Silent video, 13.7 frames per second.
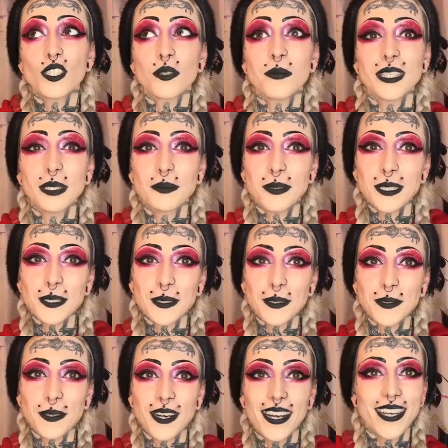So my lipstick's all
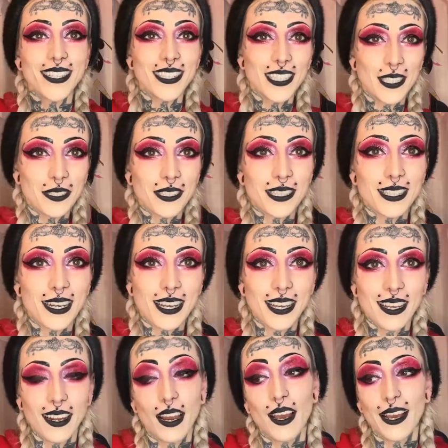dried. It took a
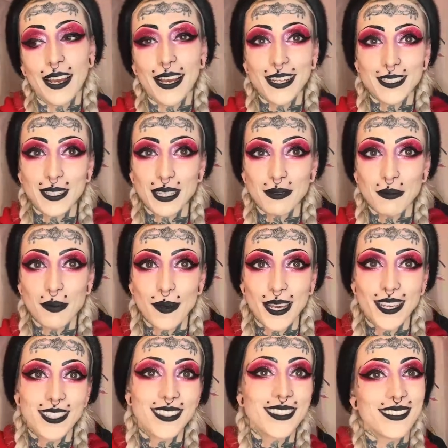second. I had to take my
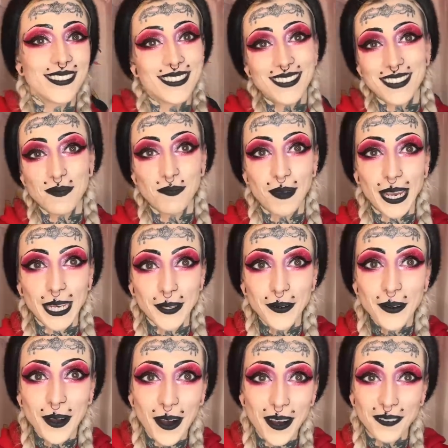meds, make a new
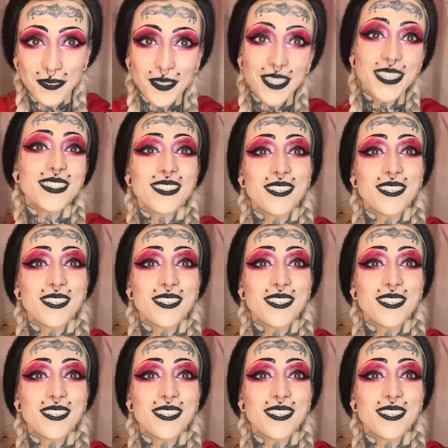coffee.